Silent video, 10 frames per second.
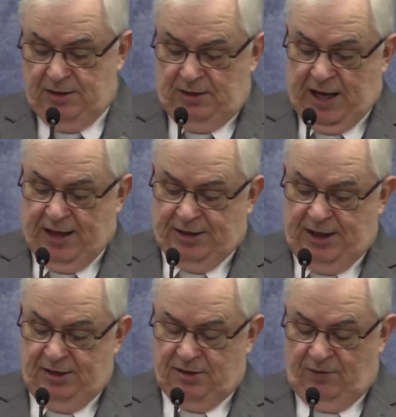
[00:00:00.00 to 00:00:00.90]
As
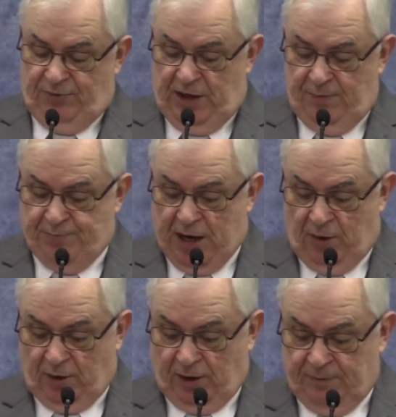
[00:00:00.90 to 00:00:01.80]
his divine
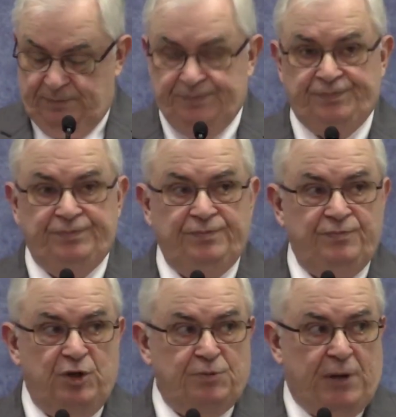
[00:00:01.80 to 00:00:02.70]
power,
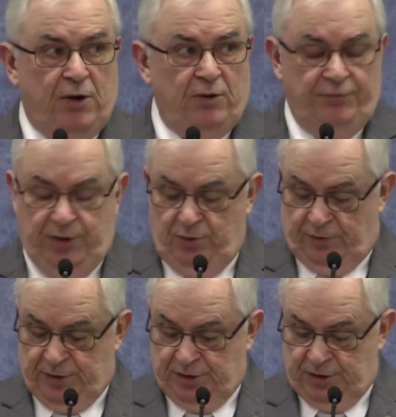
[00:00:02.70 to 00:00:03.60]
this power of the
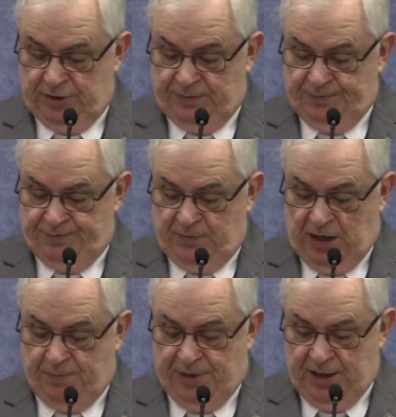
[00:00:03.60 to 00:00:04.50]
universe
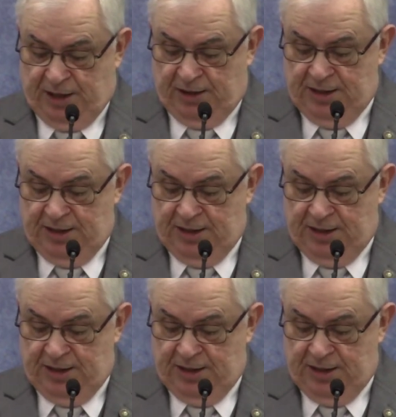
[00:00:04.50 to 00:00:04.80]
and beyond,